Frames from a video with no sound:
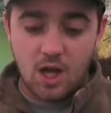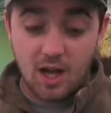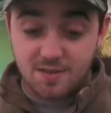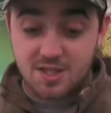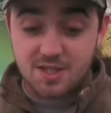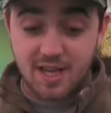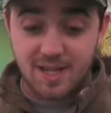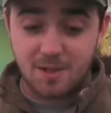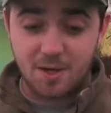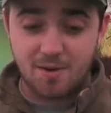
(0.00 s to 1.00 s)
Live
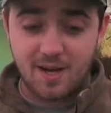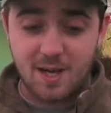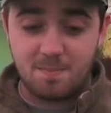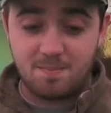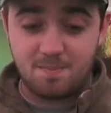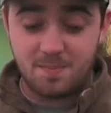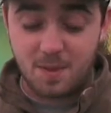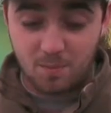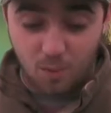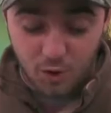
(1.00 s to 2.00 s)
sustainably, really.
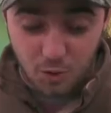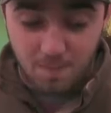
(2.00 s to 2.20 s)
The what